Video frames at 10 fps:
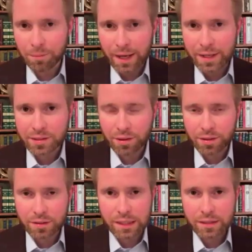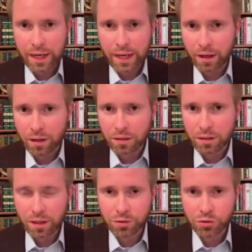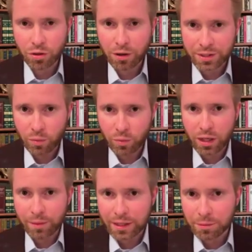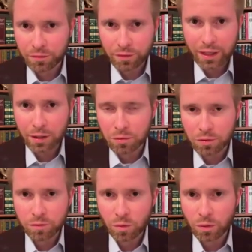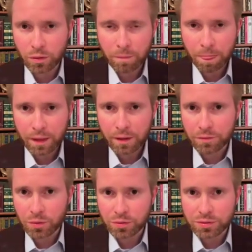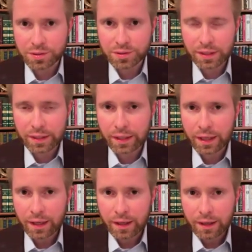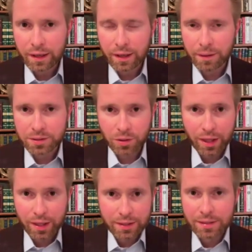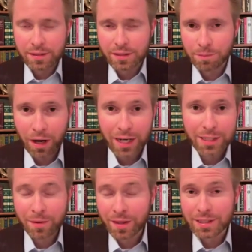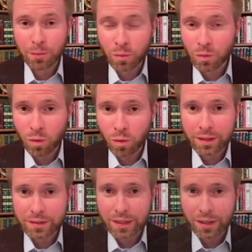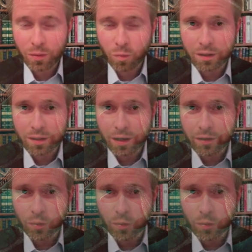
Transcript: amazed at the detail of your drawings, and we're going to make them available for viewers to see. So that it doesn't surprise me that someone would want one on their